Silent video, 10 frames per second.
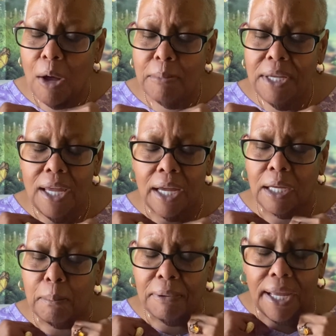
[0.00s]
me and
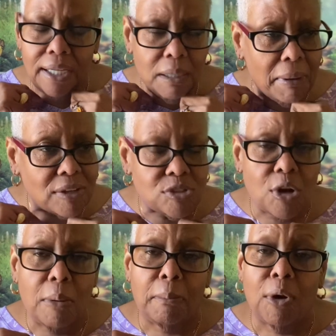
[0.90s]
complain about
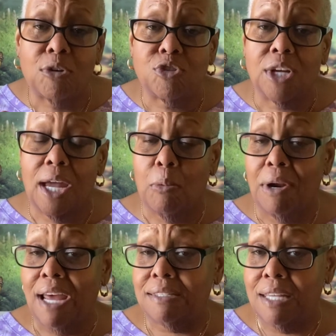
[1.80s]
certain bullshit. And when
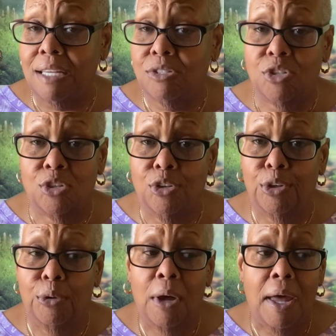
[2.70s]
I said to
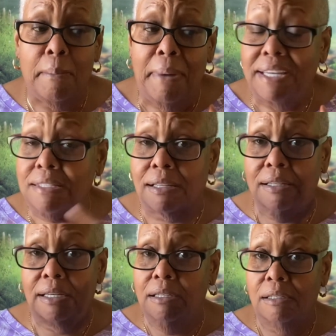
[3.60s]
you,
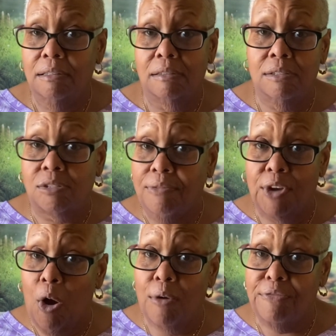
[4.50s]
basically, it's of
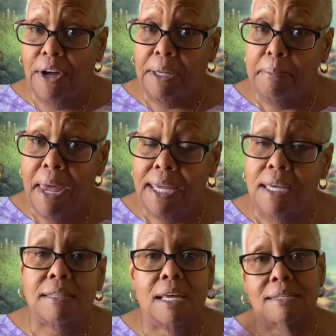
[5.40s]
your own fucking
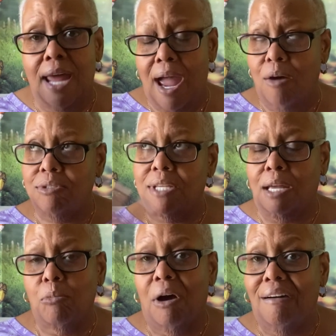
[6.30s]
making, then now it's
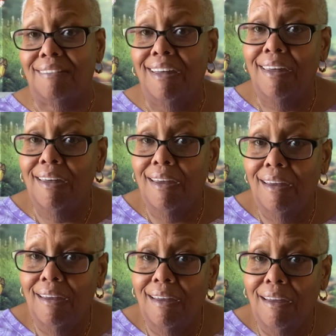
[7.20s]
like, well,
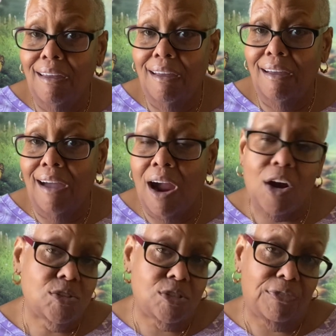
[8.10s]
I
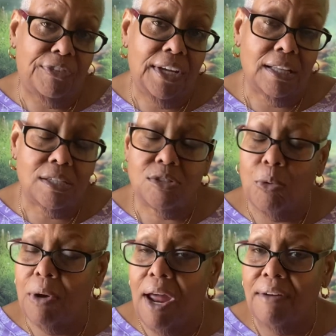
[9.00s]
hurt your feelings or
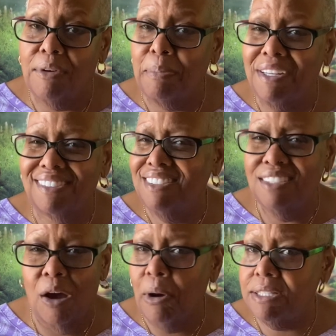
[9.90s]
whatever. But
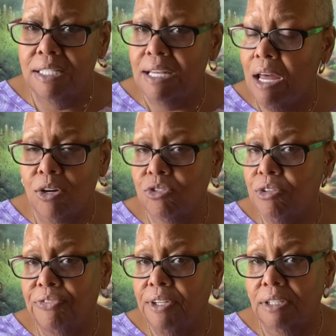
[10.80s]
no, I did not hurt
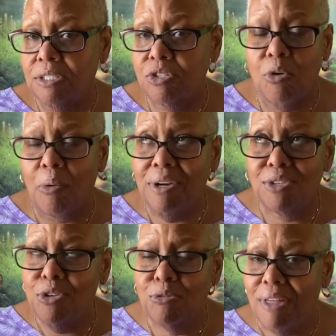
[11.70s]
your feelings. You already
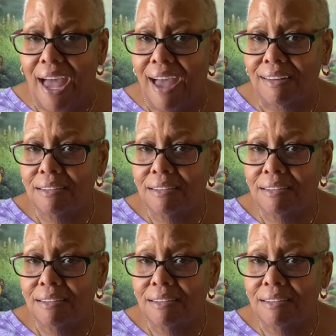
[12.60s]
knew that.